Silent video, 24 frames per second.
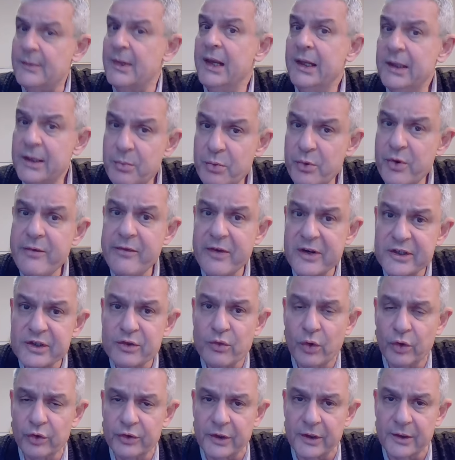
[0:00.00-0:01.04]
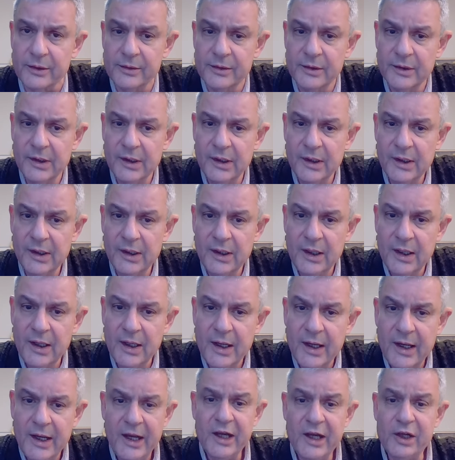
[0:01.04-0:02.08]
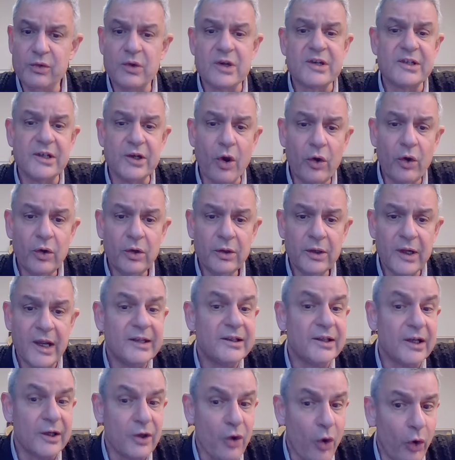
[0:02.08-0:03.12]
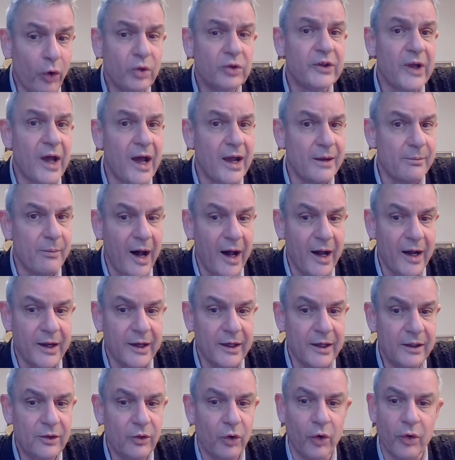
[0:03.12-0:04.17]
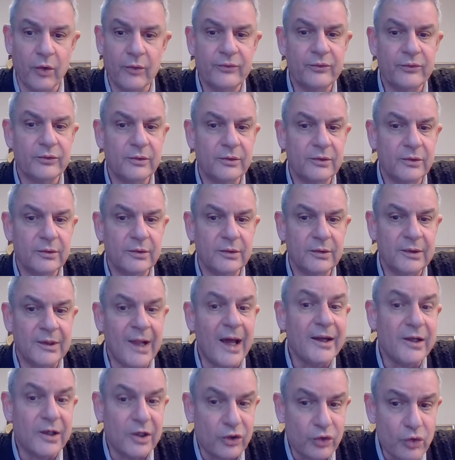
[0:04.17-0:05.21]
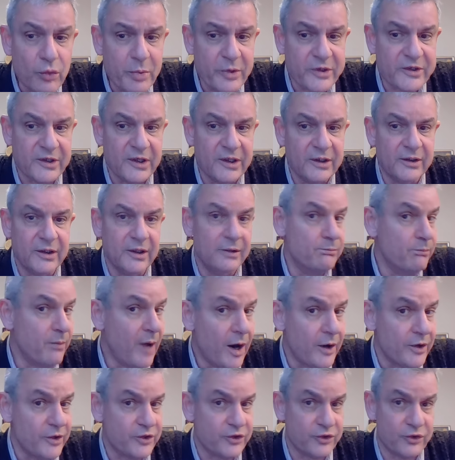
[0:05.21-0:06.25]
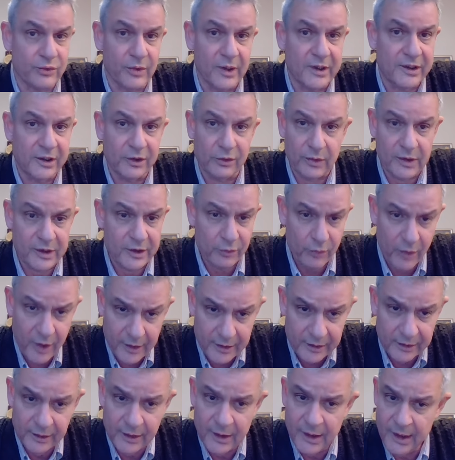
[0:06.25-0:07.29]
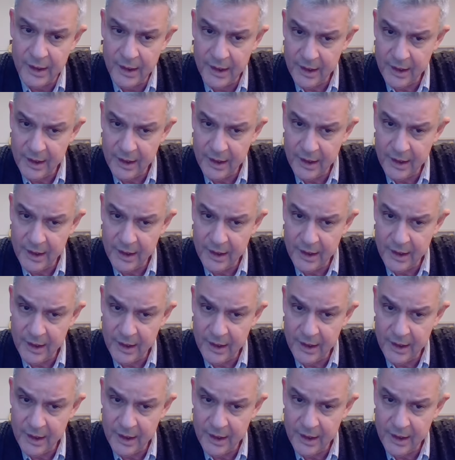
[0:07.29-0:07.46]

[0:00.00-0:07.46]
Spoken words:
in the previous quarter. It was at an all-time high of 92% in March 2021,